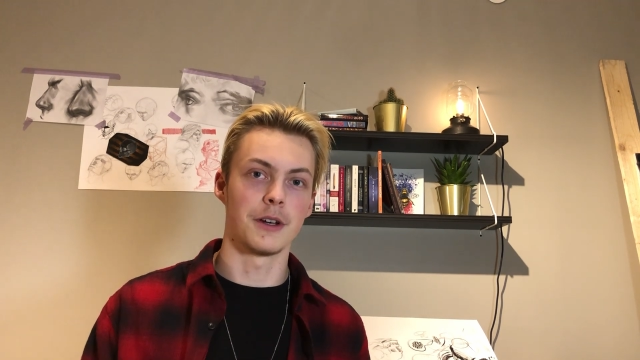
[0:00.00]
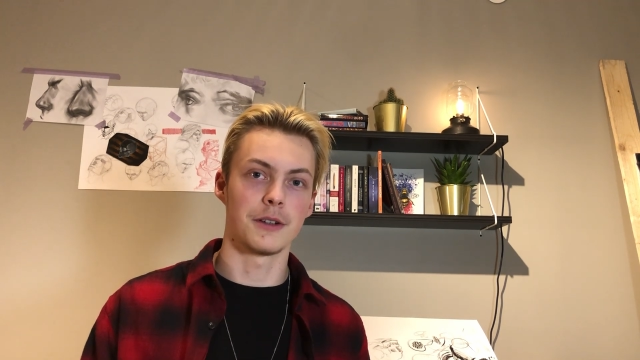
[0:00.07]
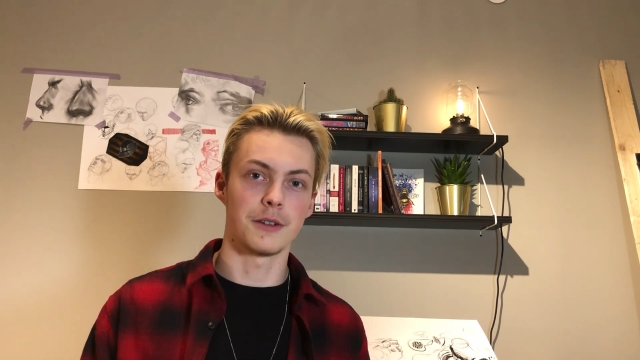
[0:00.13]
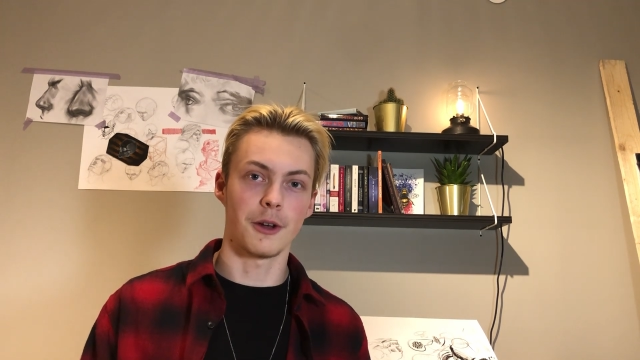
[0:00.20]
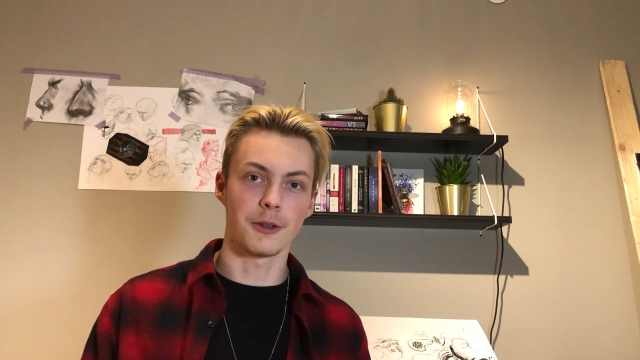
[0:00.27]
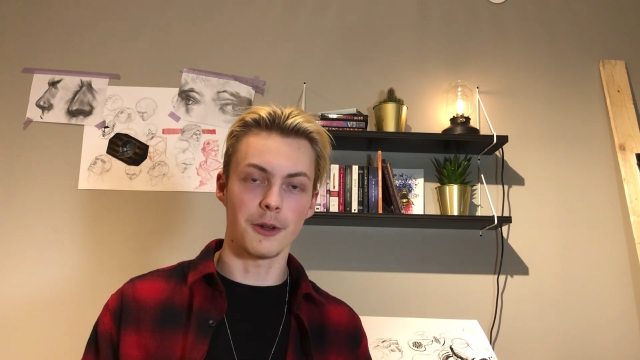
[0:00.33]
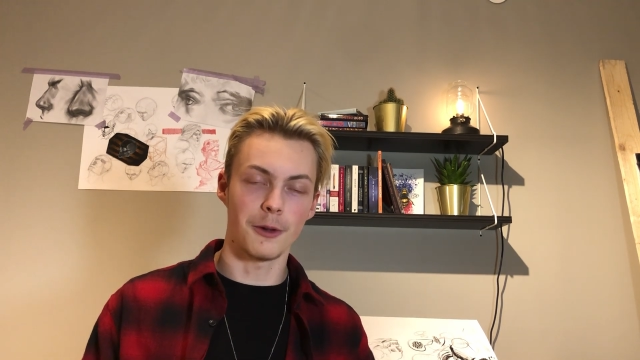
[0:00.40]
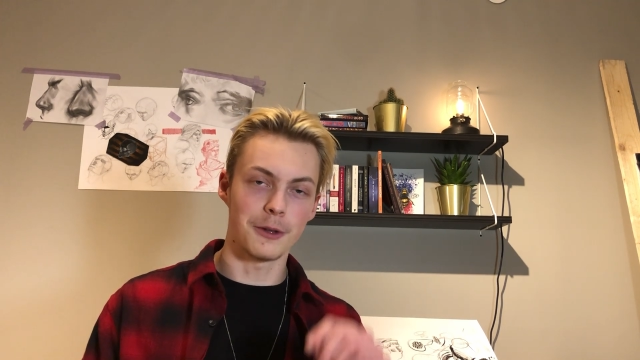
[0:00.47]

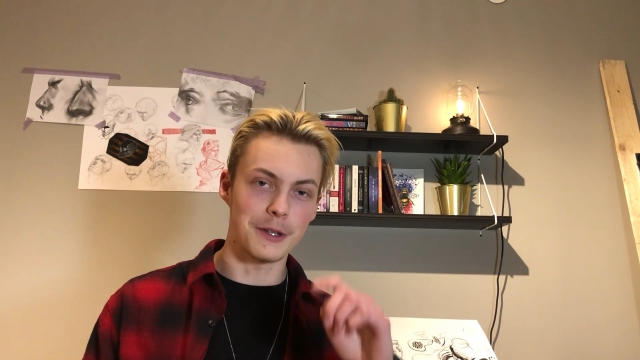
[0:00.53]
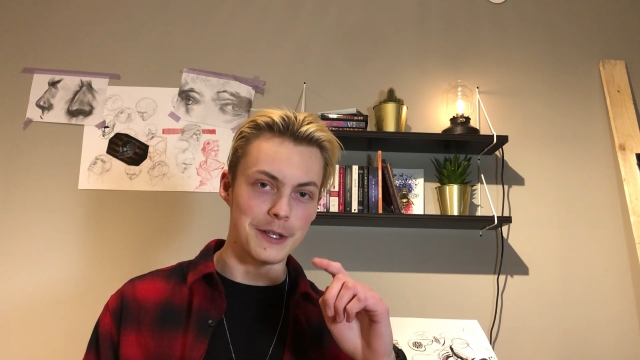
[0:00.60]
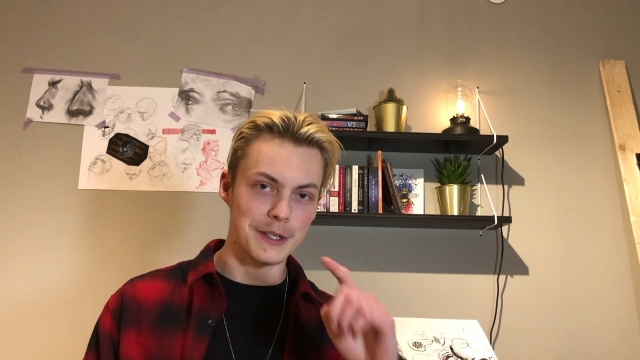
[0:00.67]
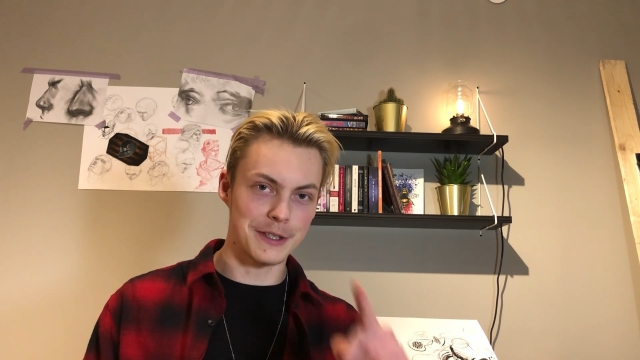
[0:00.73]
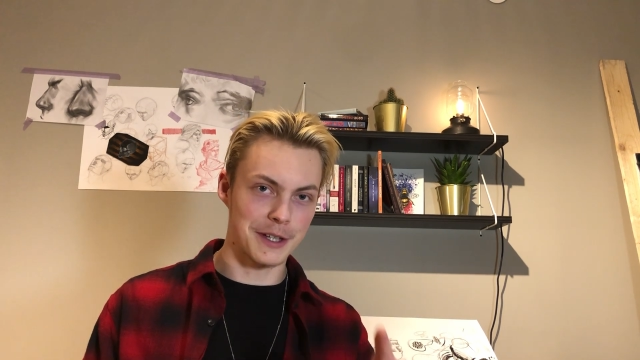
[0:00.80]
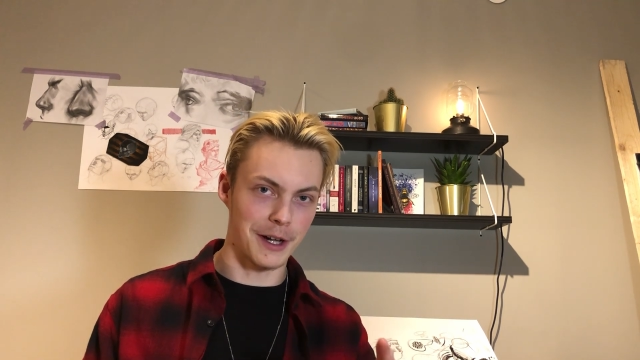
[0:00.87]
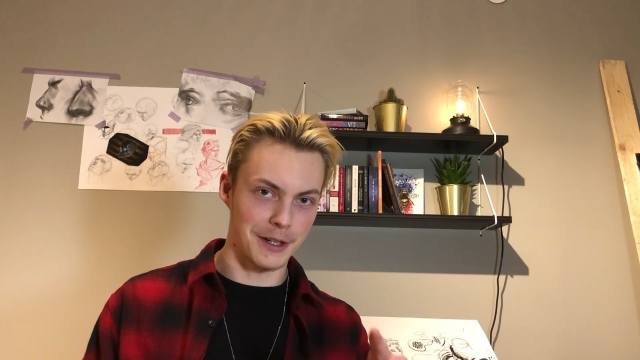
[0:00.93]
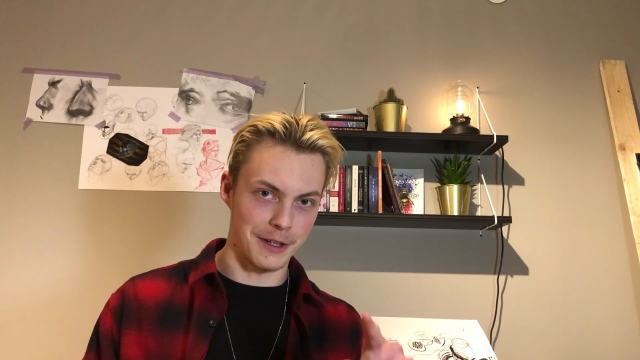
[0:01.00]
not only the
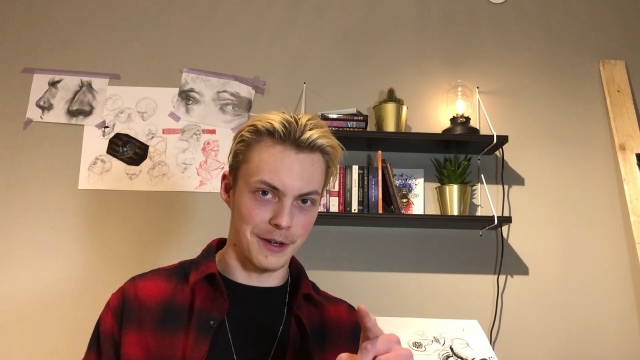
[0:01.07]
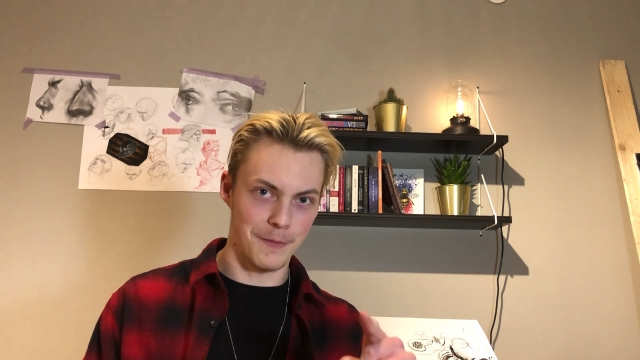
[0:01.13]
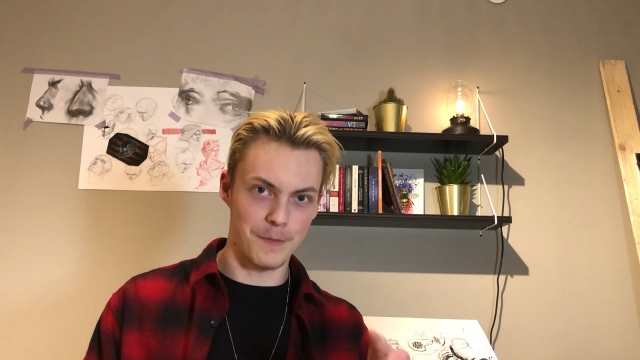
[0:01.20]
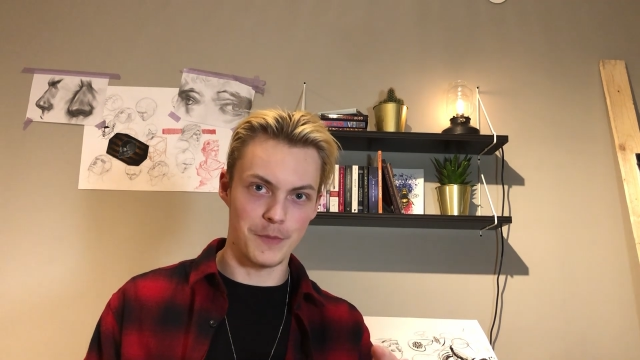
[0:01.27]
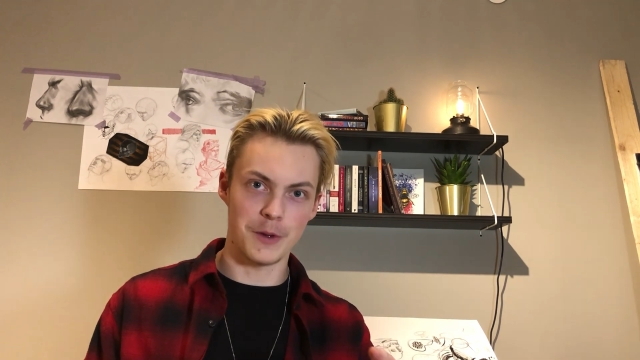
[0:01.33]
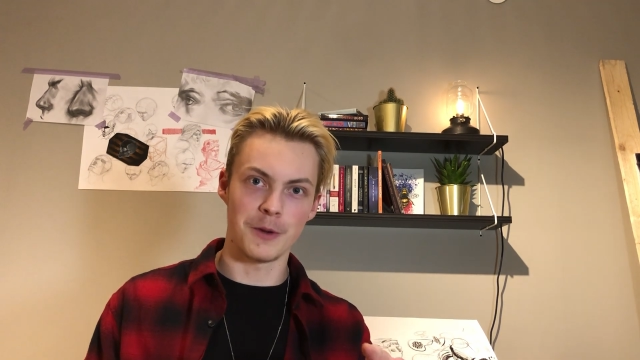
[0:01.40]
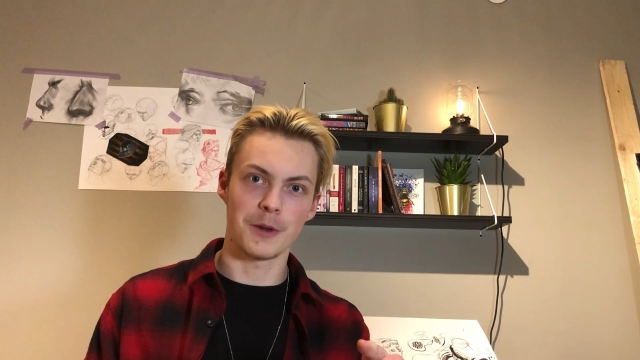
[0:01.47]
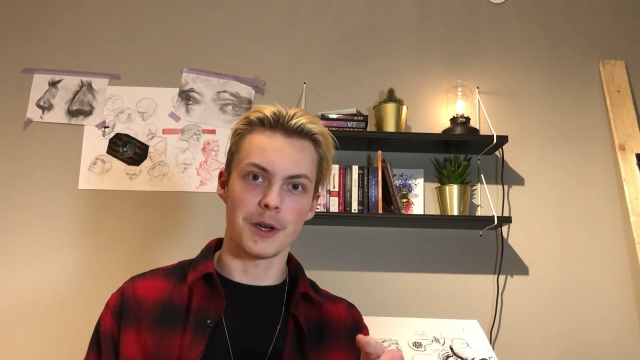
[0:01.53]
skull,
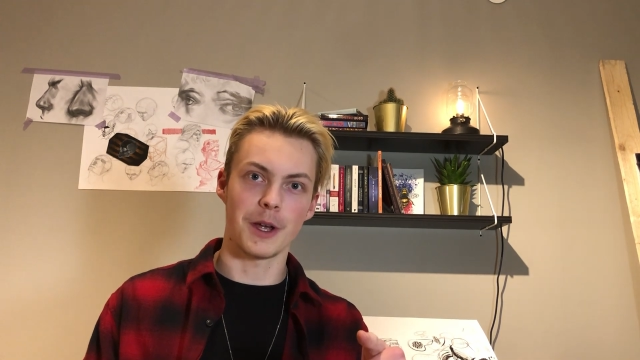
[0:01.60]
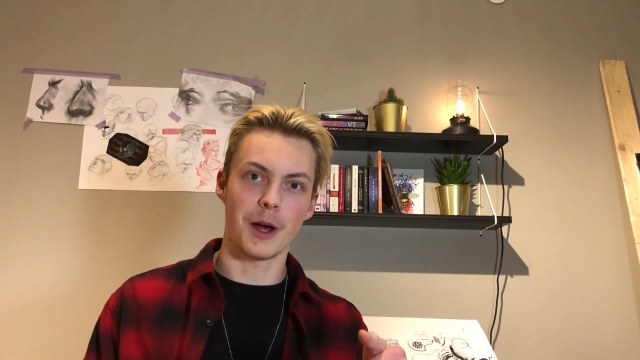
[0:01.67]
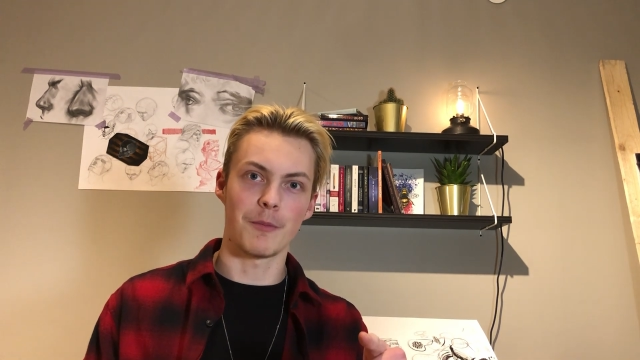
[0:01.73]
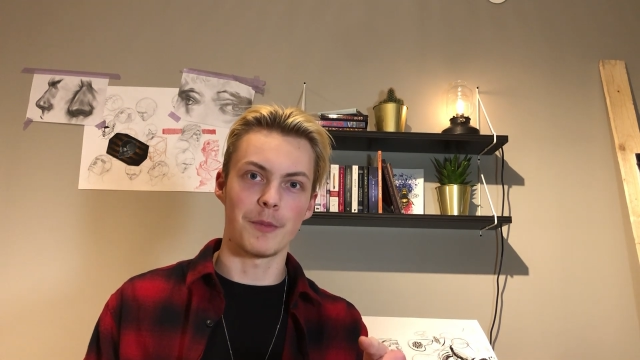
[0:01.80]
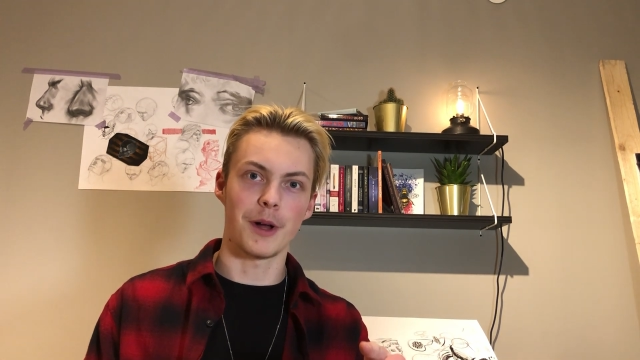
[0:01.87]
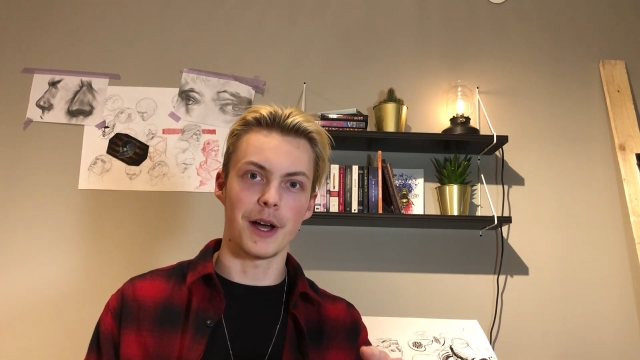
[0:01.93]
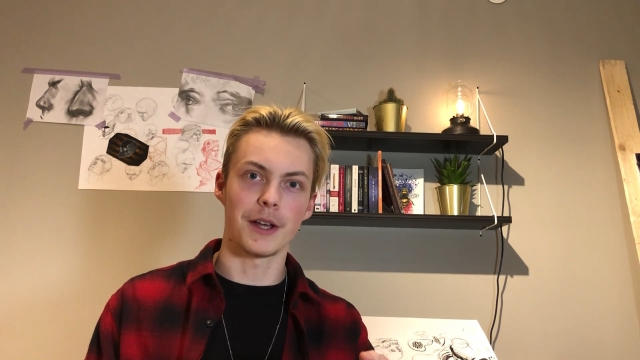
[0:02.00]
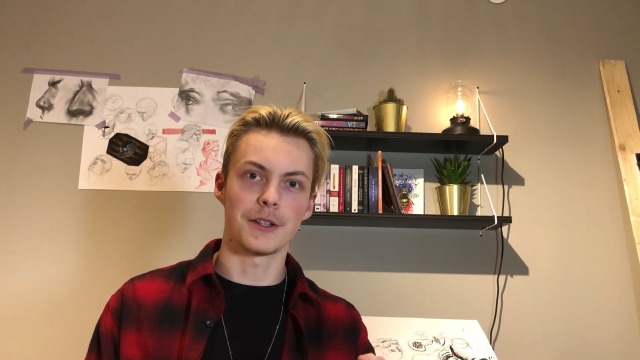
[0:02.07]
you can
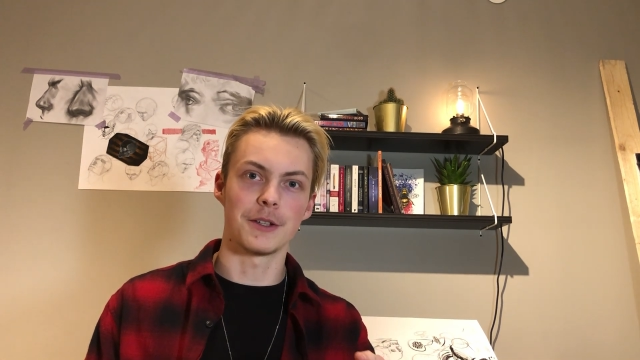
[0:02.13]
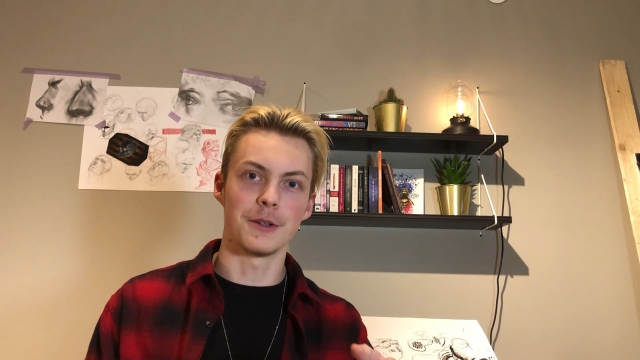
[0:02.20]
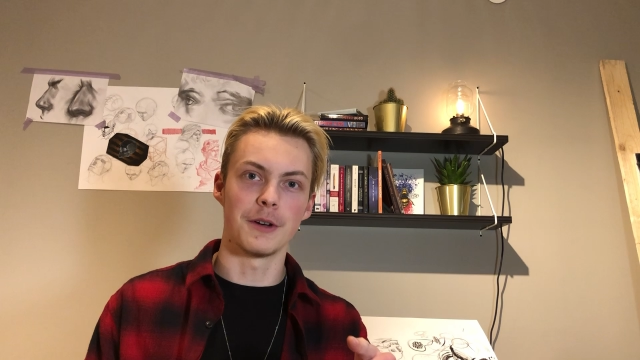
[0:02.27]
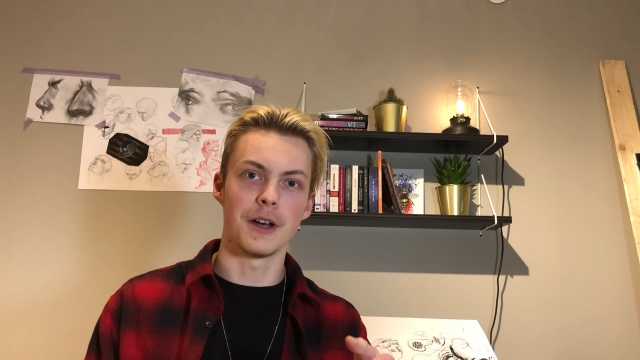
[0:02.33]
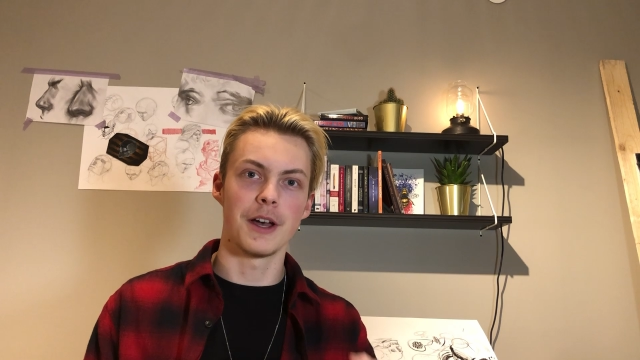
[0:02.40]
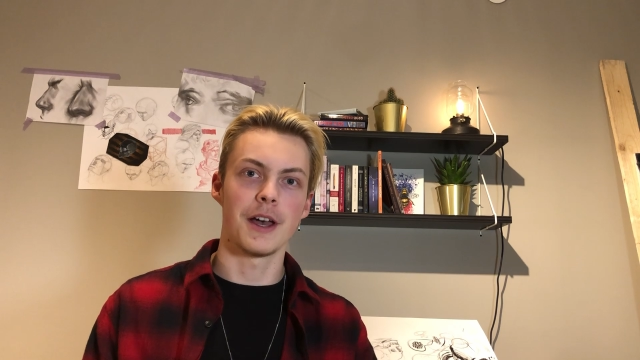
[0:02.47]
apply to